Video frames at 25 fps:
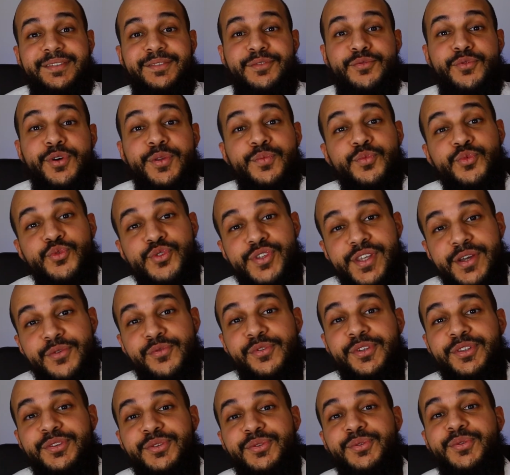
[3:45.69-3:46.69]
When Musa
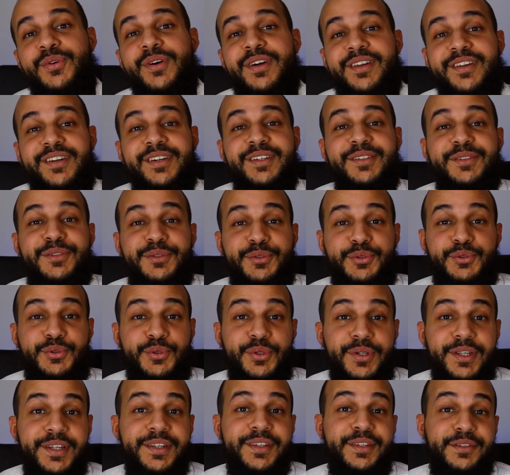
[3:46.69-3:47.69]
went to Al-Khidr
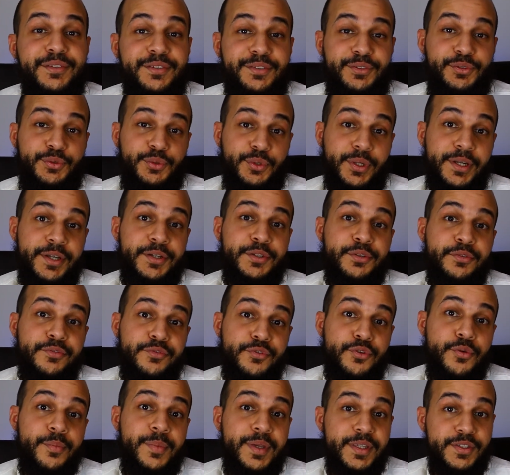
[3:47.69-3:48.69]
to learn
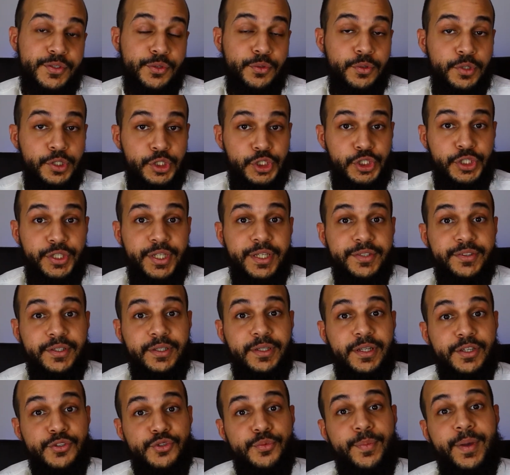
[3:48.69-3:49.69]
from his knowledge that
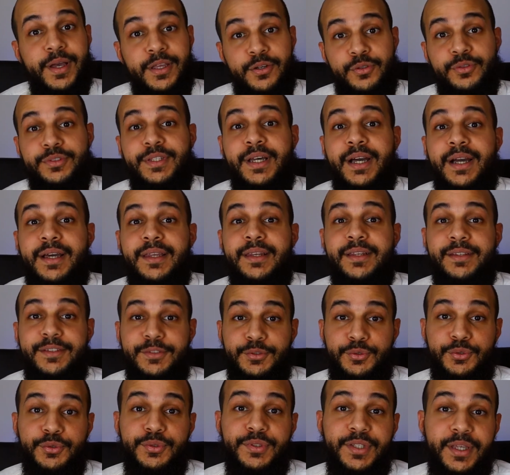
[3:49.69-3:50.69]
Allah subhanahu wa ta'ala
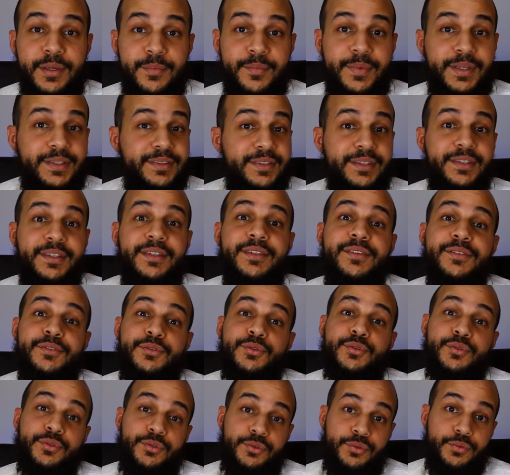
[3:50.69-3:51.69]
taught him and didn't
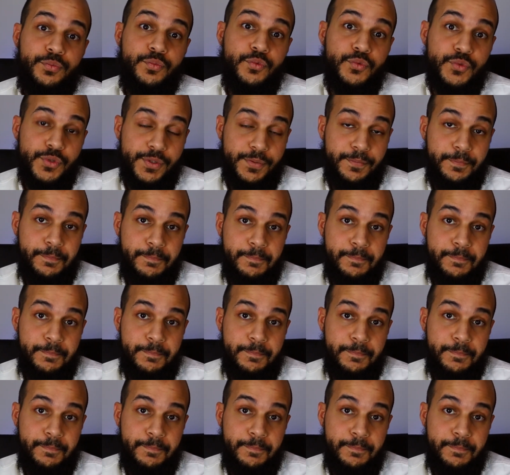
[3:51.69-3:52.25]
taught to Musa.